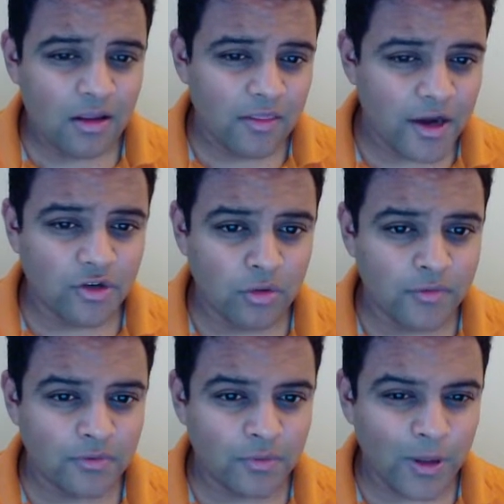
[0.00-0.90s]
that a
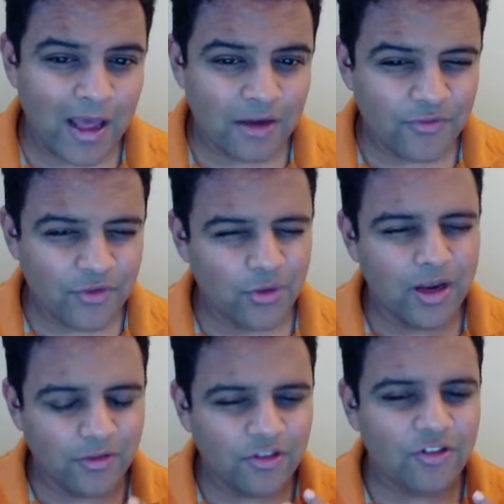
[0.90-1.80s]
derivative will have, you can at
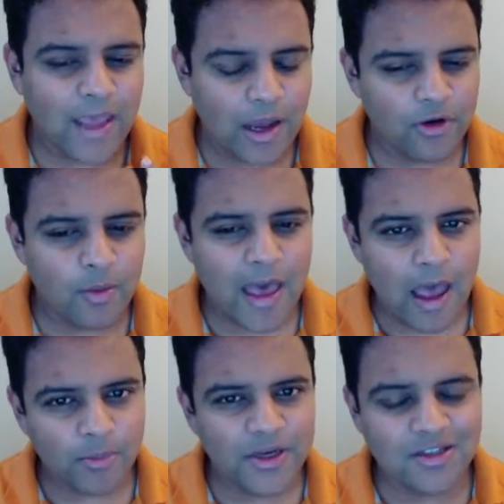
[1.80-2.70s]
least count up how
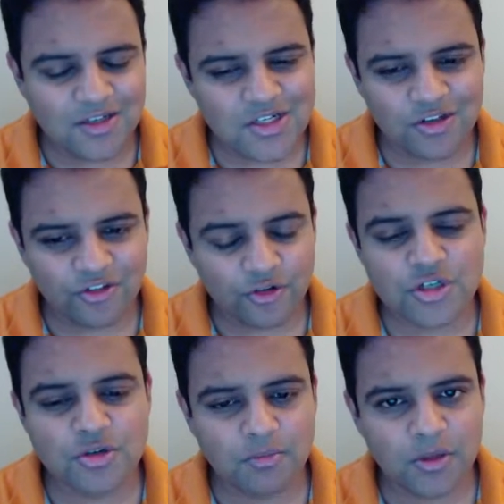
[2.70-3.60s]
many additions there
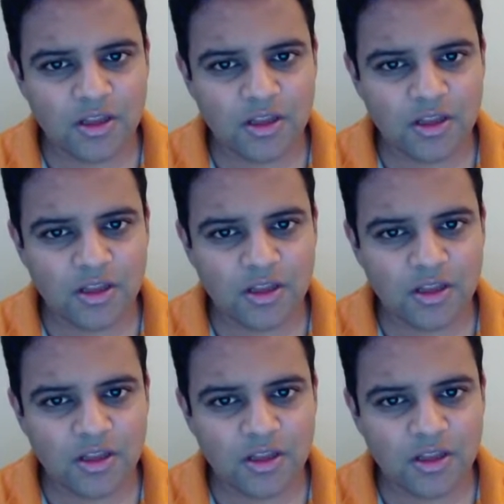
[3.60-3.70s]
should be.